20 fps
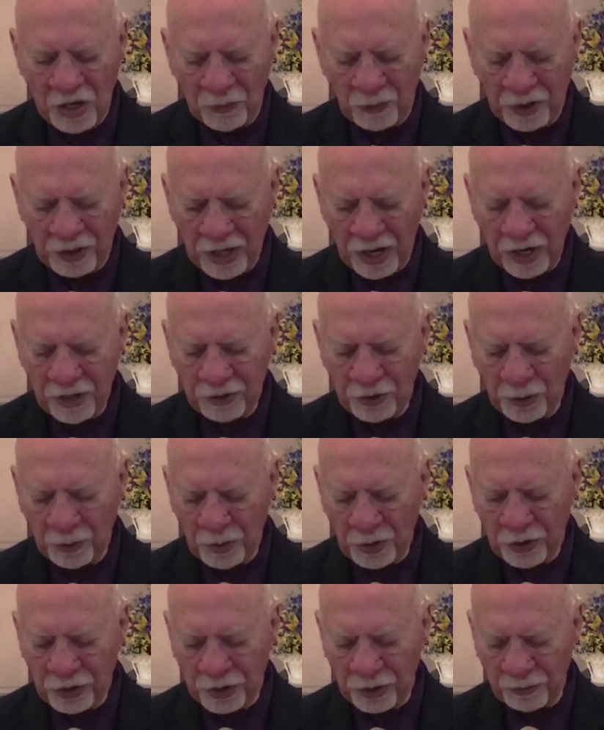Regard the
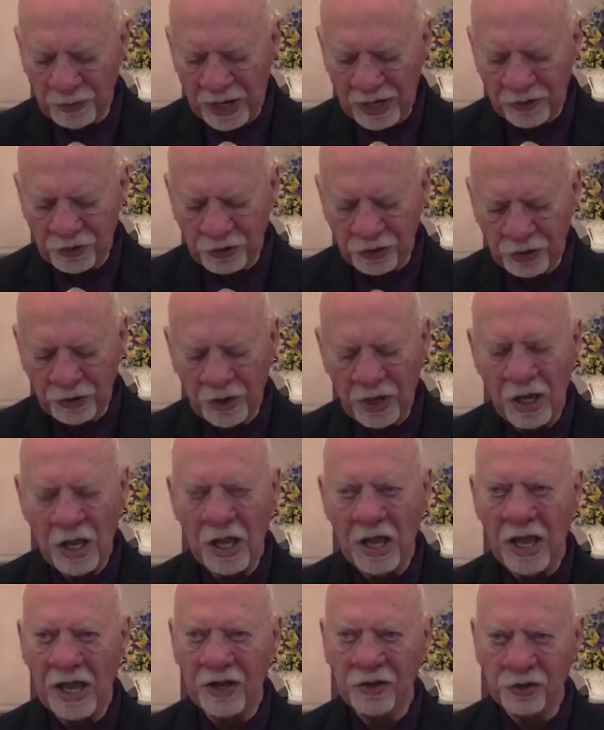world around you
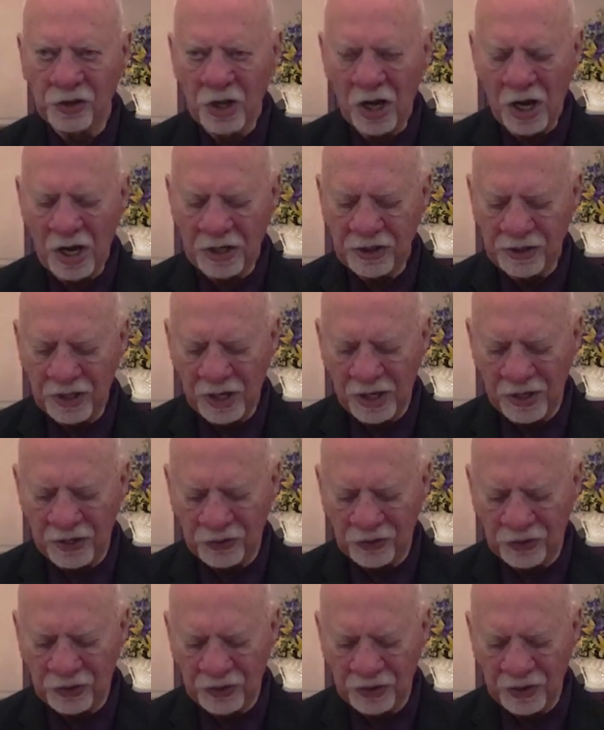as God
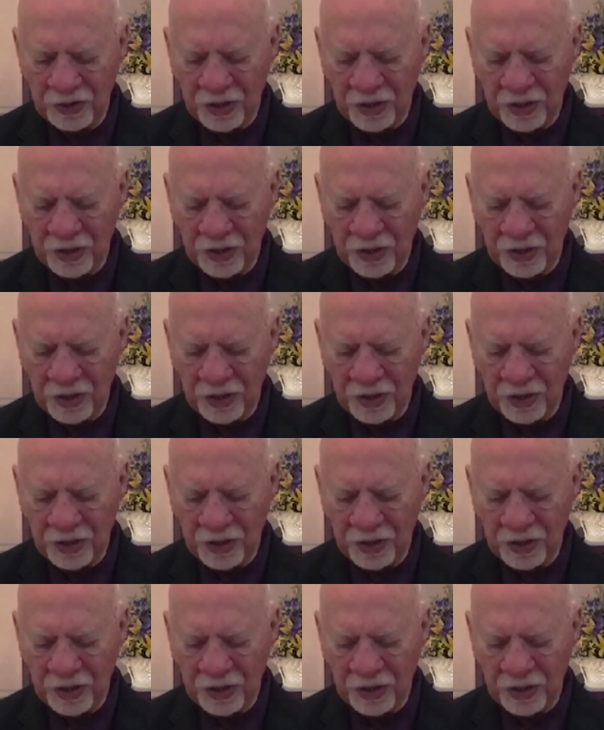does.